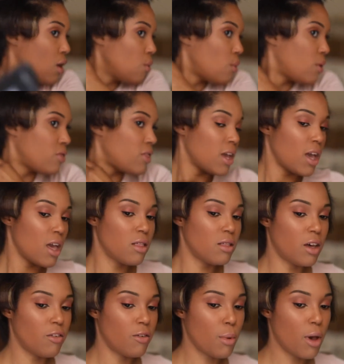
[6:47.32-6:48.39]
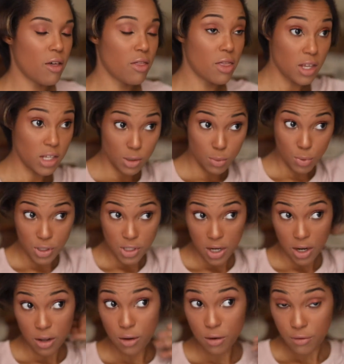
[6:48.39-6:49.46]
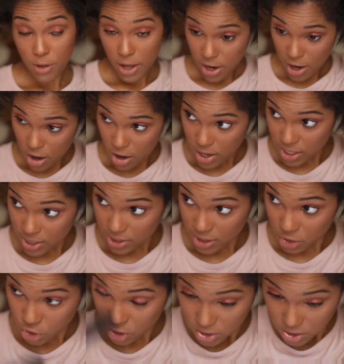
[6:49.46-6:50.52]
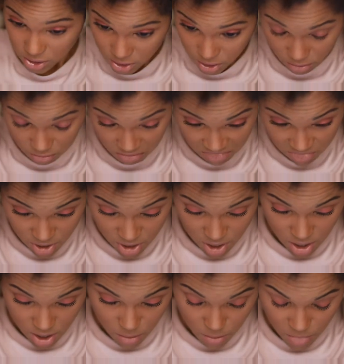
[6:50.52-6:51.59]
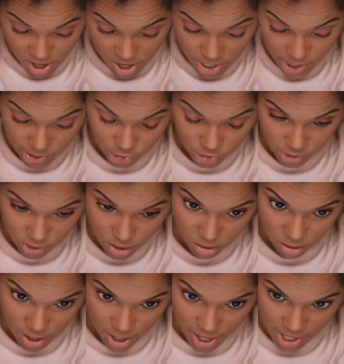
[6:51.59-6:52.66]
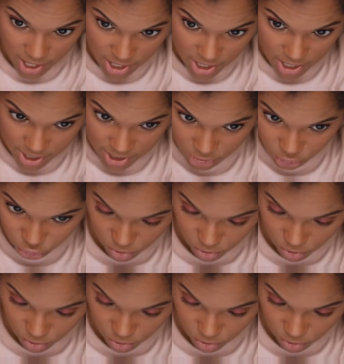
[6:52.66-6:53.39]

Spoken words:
One thing I love about this particular flat iron is my hair just glides